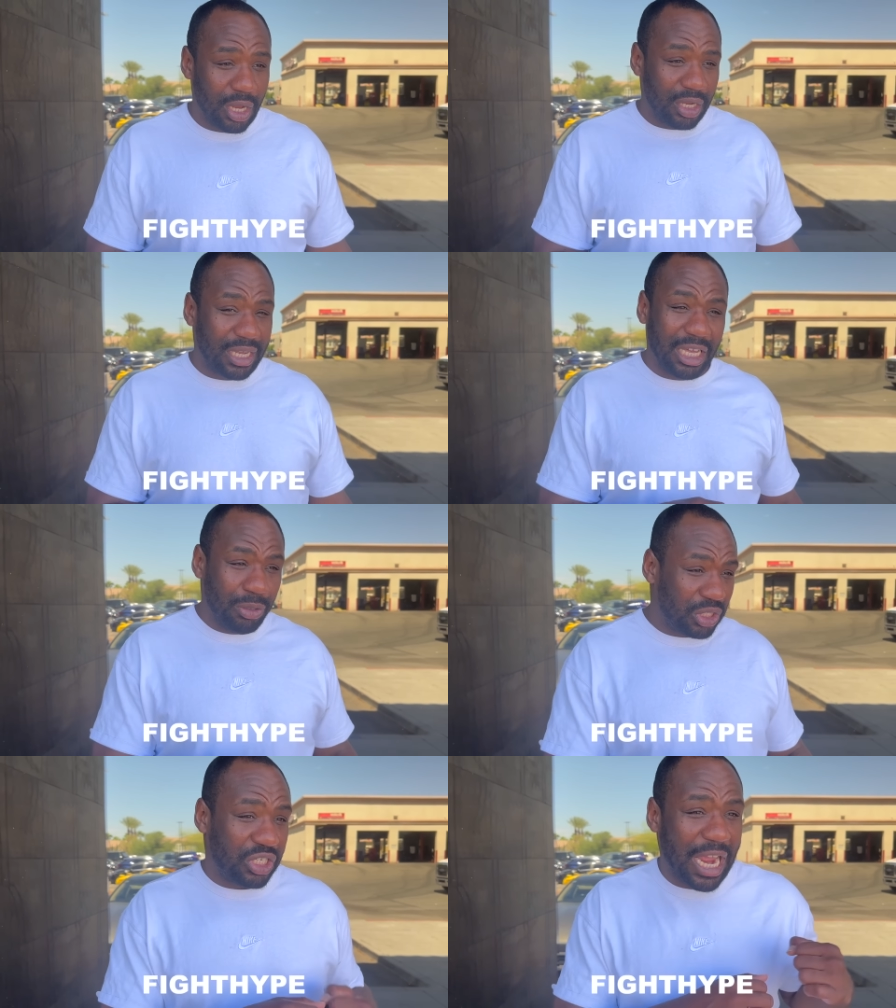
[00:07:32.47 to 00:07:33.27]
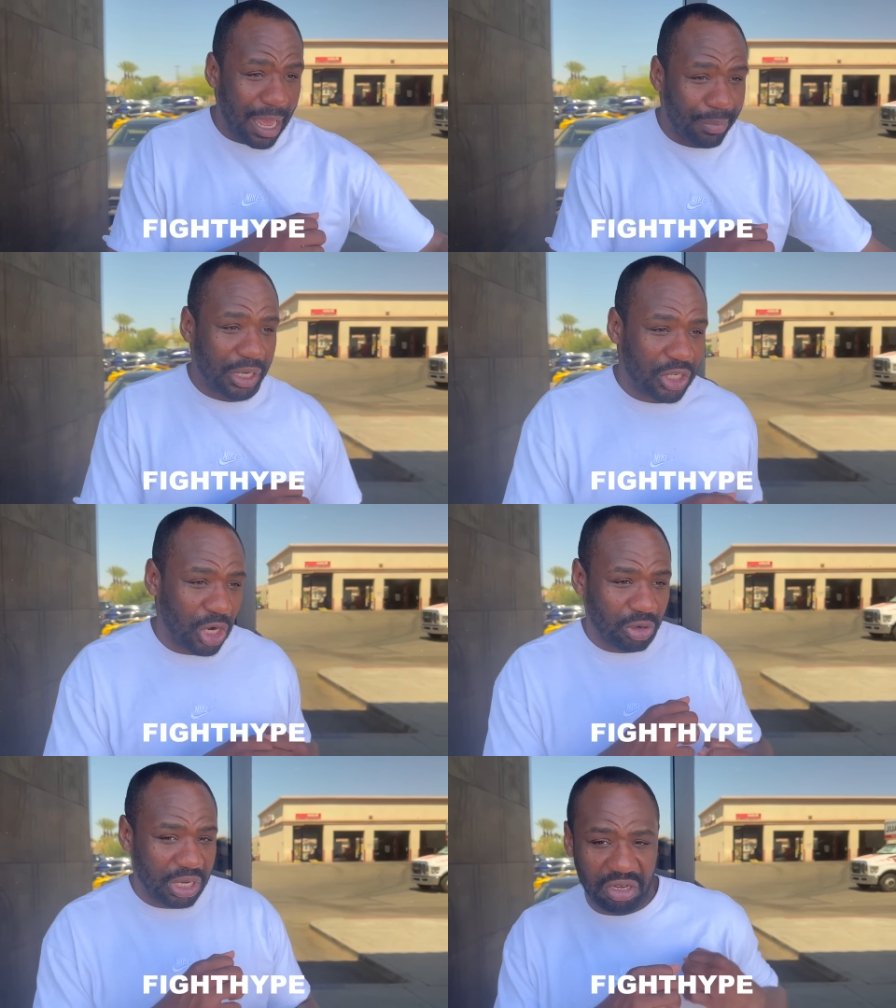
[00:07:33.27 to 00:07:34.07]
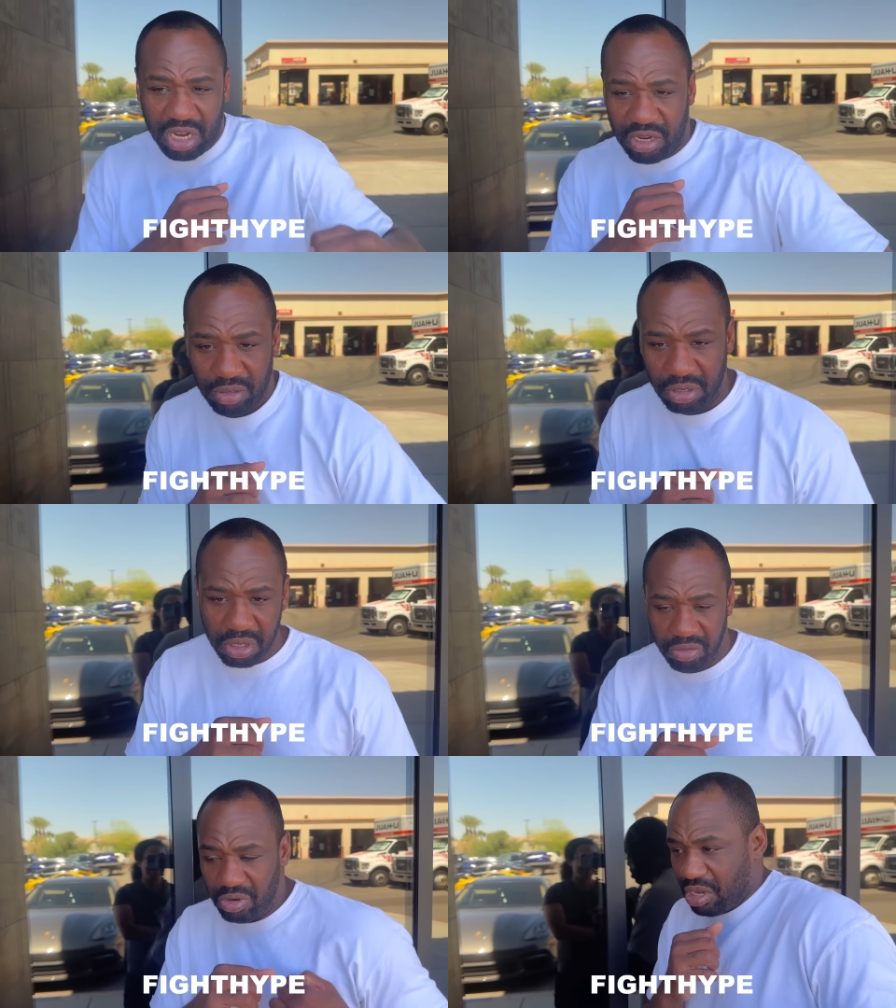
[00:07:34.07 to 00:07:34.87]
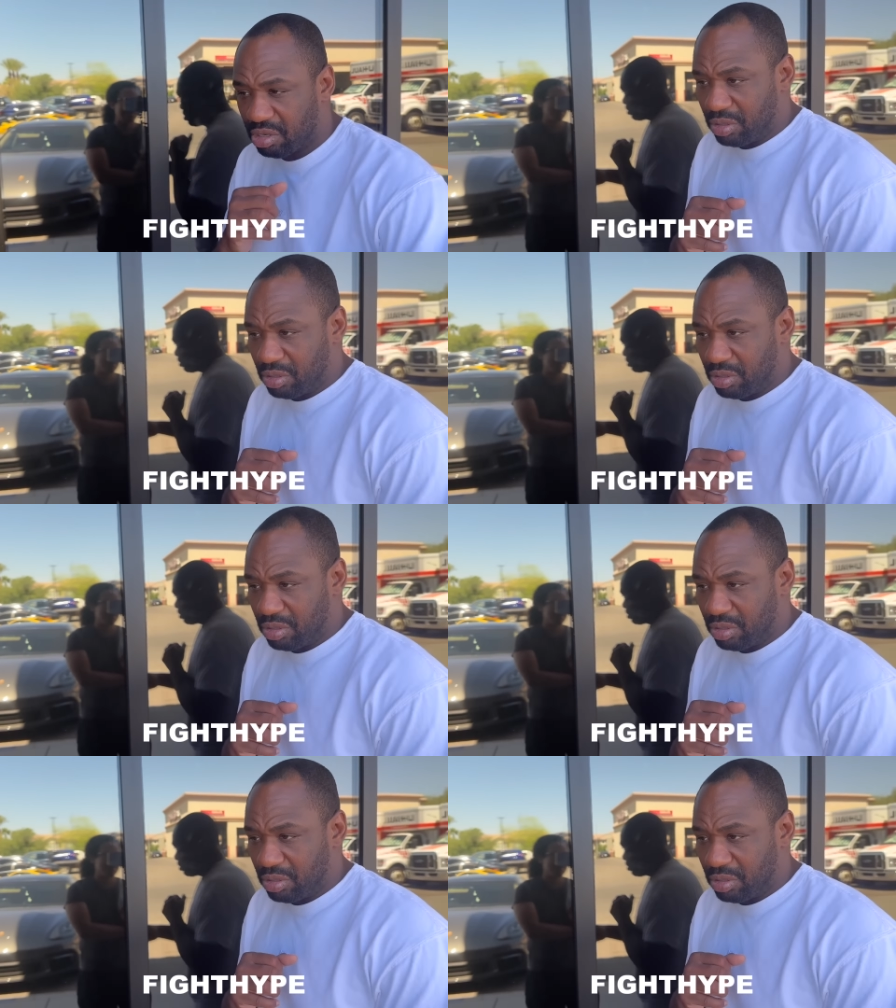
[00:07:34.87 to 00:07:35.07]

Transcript: Look yeah. how he was jabbing and turning. Nah, nah.